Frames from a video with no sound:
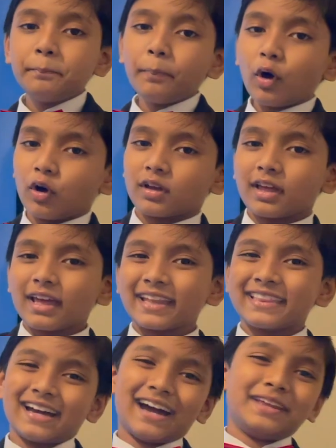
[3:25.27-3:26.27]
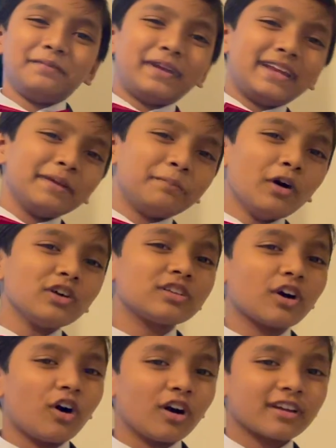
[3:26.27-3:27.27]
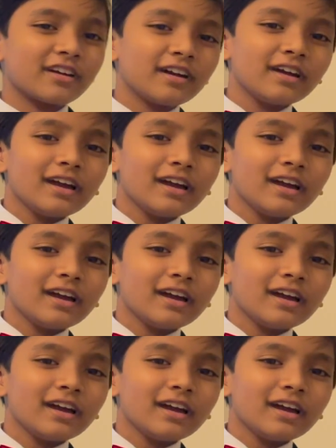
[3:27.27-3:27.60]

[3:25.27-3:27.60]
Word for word: book, Tiny Mini Book Talk.